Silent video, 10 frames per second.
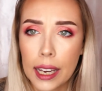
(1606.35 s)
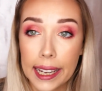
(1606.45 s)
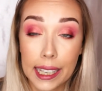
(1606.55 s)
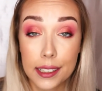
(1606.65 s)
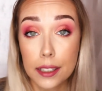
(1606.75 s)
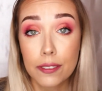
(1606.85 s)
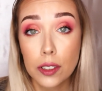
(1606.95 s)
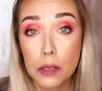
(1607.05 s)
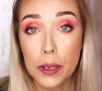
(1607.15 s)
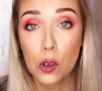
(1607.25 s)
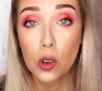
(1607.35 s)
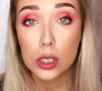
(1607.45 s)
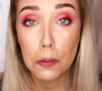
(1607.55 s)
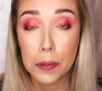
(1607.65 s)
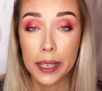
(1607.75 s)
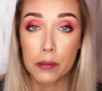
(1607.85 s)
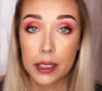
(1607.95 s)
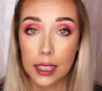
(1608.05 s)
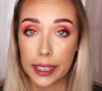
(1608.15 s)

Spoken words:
And I did fill in my whole lip line with it.